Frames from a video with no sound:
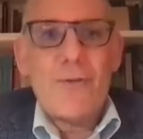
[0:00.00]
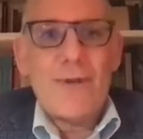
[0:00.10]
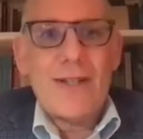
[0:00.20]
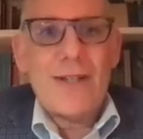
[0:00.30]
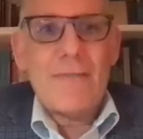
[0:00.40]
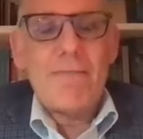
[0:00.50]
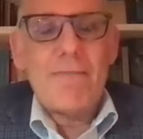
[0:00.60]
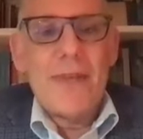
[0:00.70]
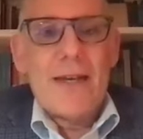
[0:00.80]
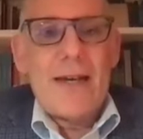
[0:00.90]
reason.
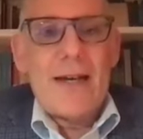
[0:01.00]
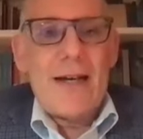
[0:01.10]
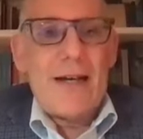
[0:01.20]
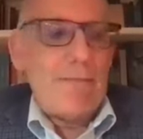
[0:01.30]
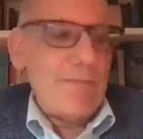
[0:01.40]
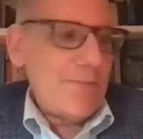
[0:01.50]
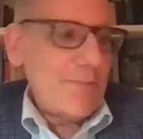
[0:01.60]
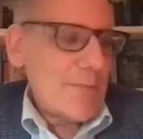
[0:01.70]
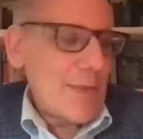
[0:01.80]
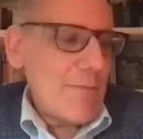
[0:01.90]

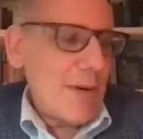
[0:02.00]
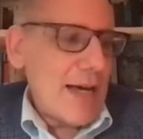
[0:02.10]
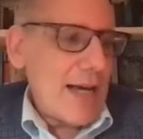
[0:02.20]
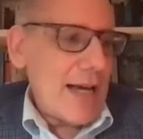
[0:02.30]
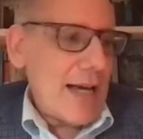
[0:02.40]
But